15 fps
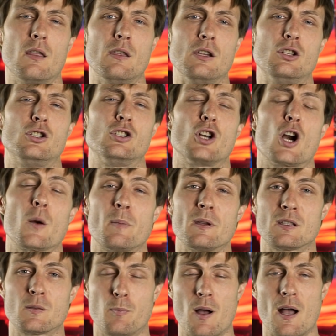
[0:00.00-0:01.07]
the
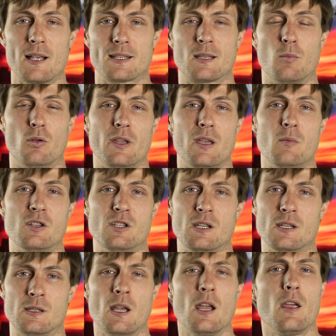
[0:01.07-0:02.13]
sharpest possible
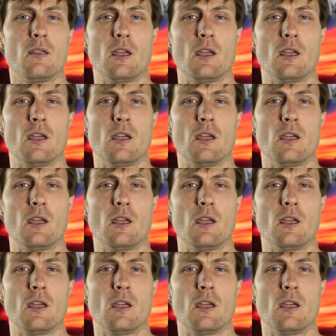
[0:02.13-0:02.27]
images